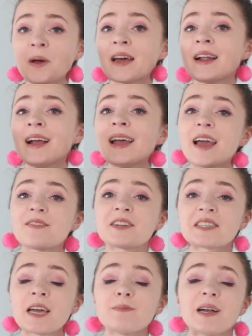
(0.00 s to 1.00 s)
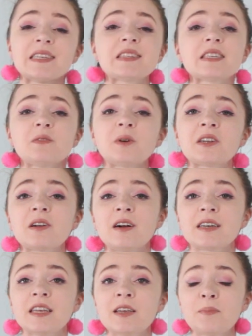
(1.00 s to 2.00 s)
But every time I see one
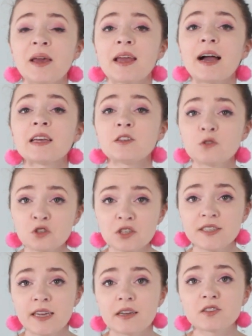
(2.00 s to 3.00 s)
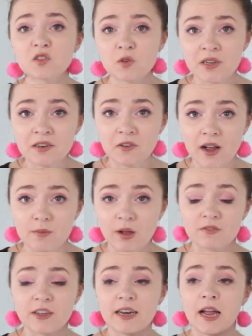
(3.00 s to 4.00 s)
on eBay, I usually take a screen grab
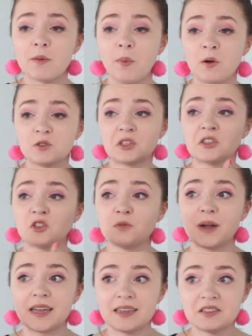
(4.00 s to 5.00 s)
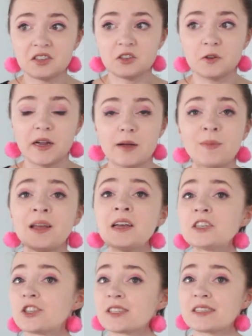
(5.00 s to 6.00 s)
of it and post it to my Instagram
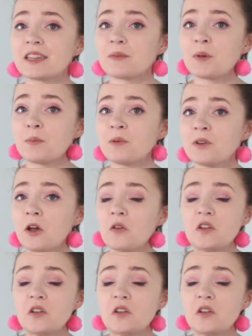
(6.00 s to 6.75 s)
just to let people know